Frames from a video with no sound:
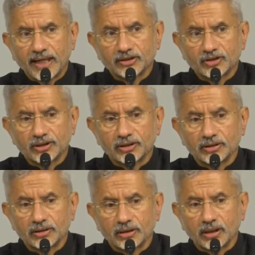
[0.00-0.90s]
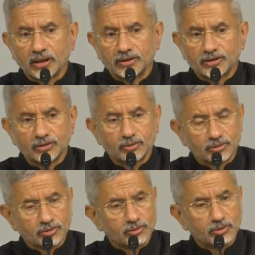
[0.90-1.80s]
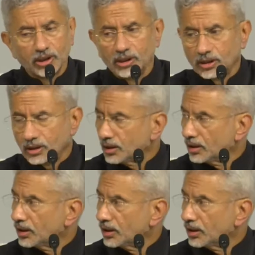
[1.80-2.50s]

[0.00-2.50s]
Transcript: climate action issue to